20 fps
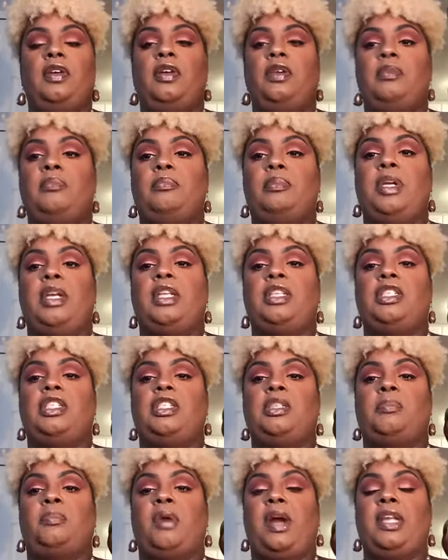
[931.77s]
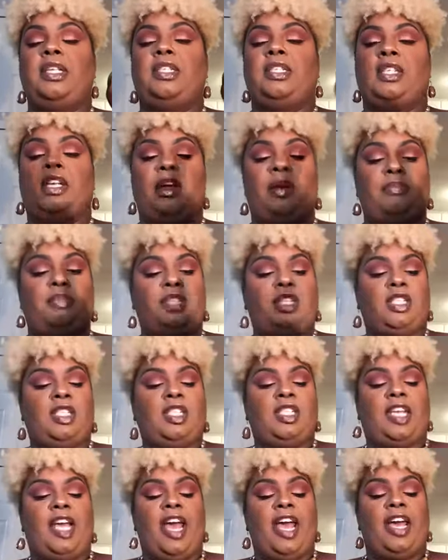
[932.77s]
but it just brightens it up just
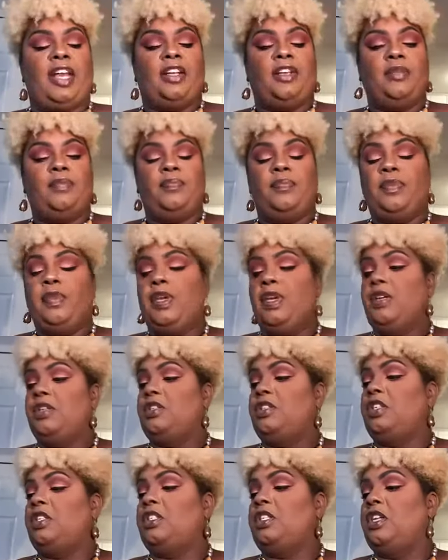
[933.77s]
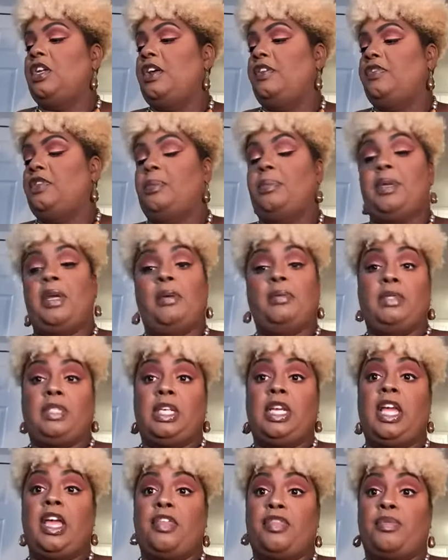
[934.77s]
a tad, just enough to be able
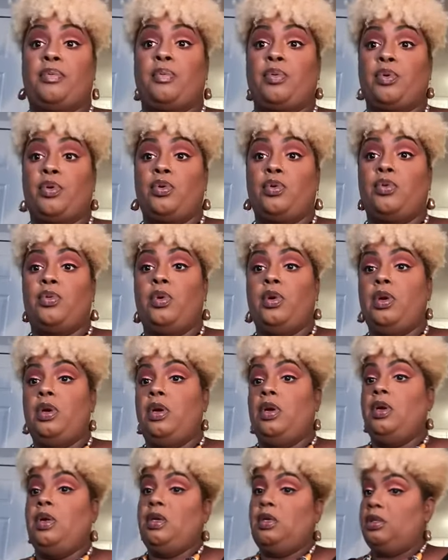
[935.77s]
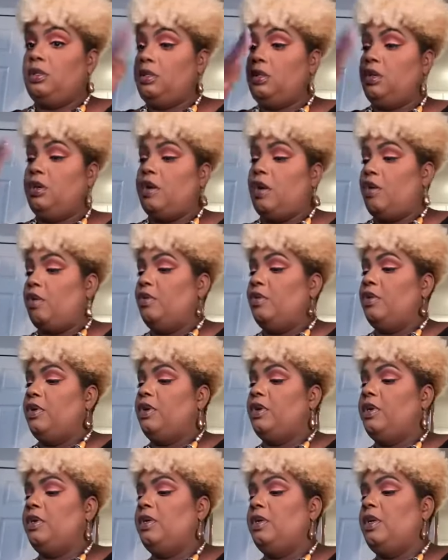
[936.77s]
to get through, you know.
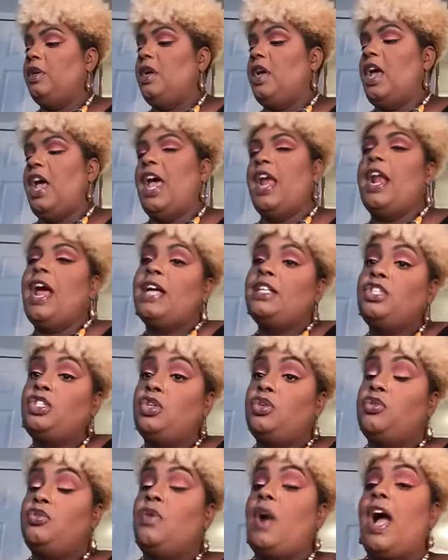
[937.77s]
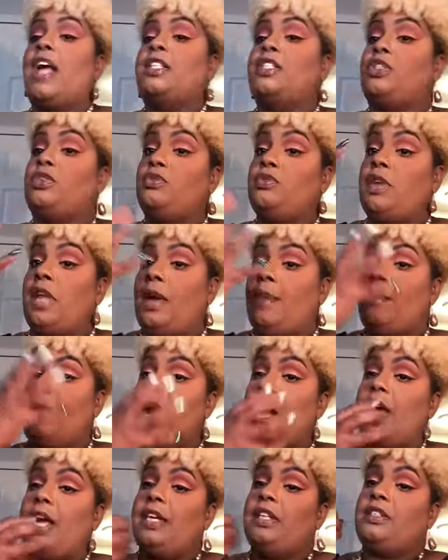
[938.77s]
And I do let
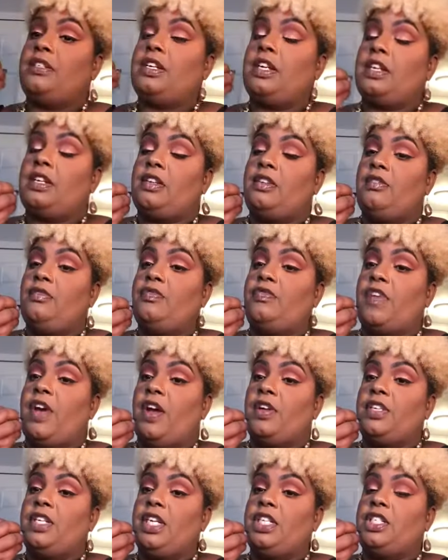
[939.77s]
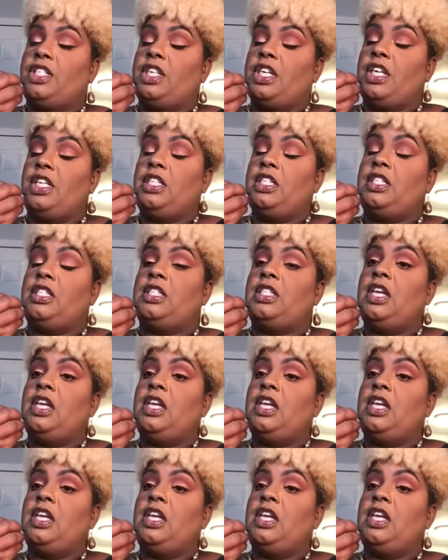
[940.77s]
my foundations